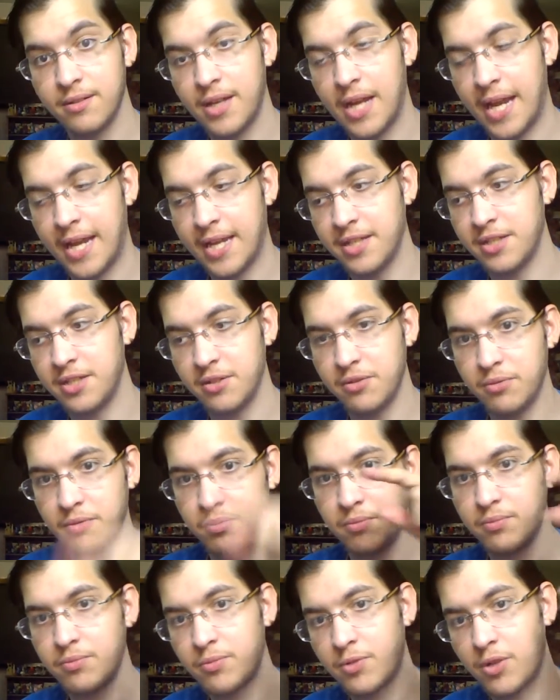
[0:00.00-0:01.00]
and you
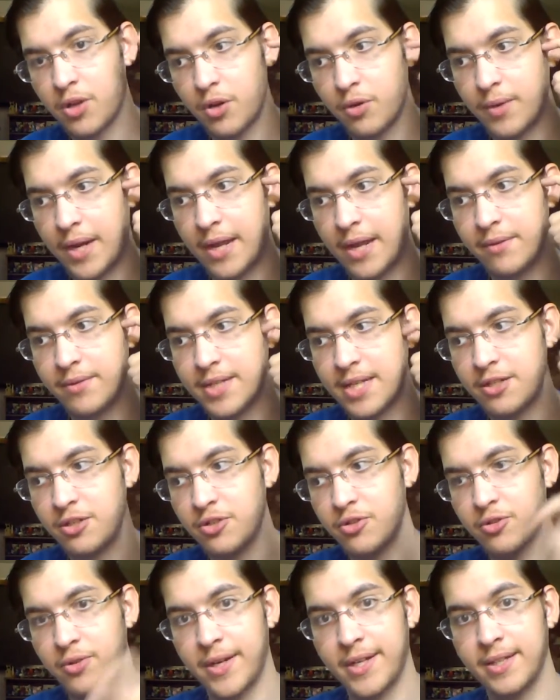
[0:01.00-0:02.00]
go around and
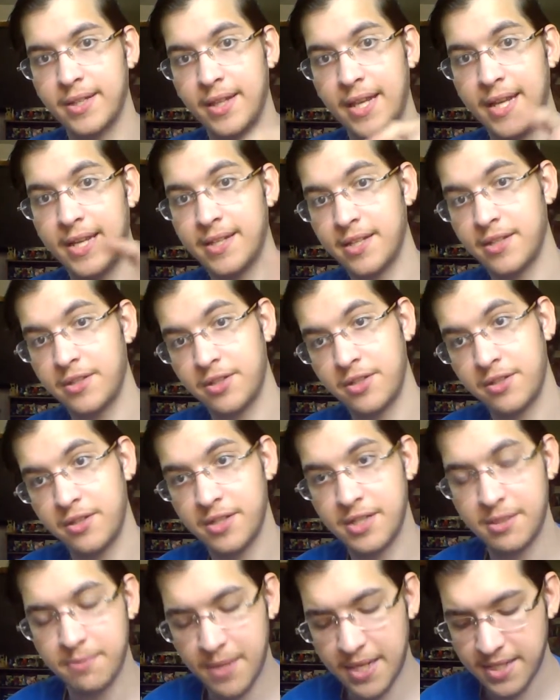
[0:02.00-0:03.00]
you try to land on
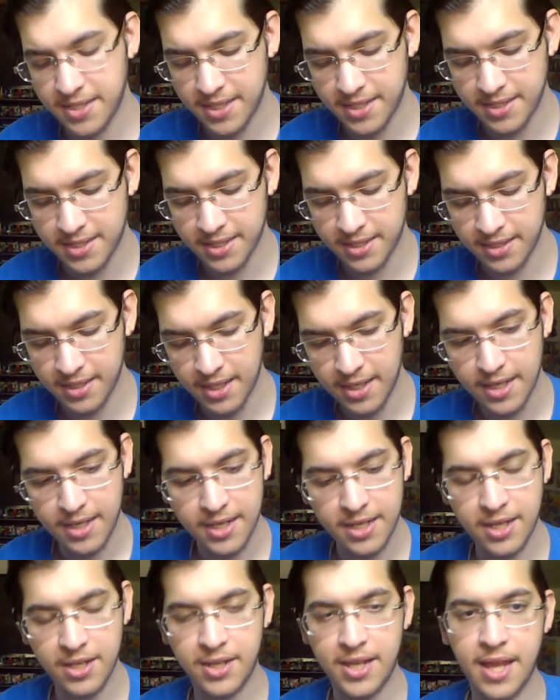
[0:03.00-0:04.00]
certain spaces and
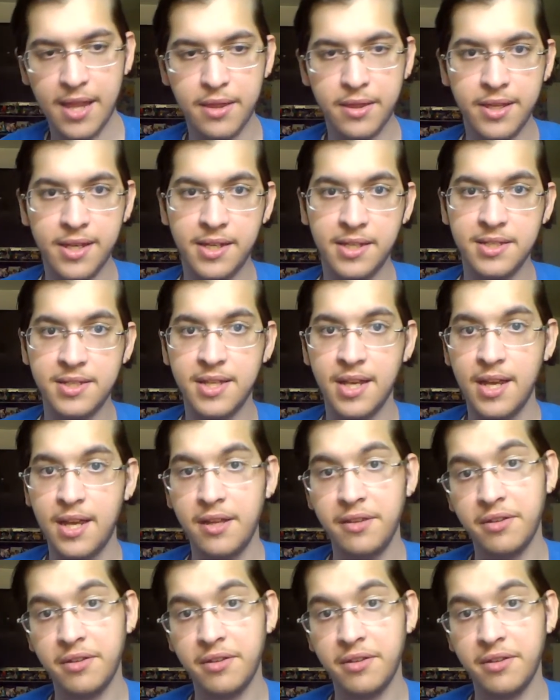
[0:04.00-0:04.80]
you get things.